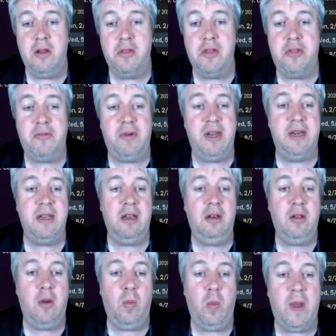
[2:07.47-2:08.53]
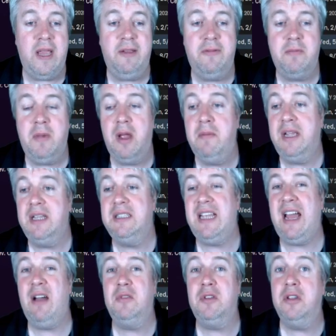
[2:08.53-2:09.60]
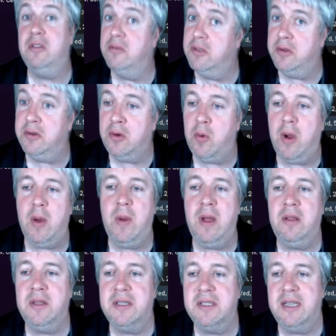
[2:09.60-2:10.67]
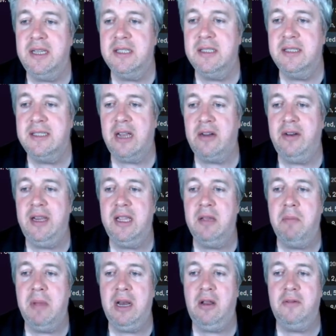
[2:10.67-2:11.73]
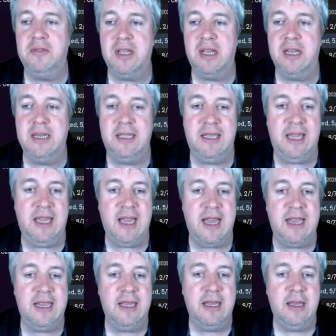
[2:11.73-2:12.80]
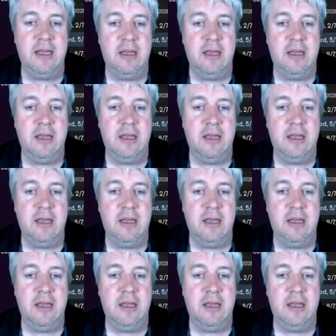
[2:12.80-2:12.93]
Another 3-0 away from home against Aldo, who are doing quite well this season. Tariq, Belovs, and Gie.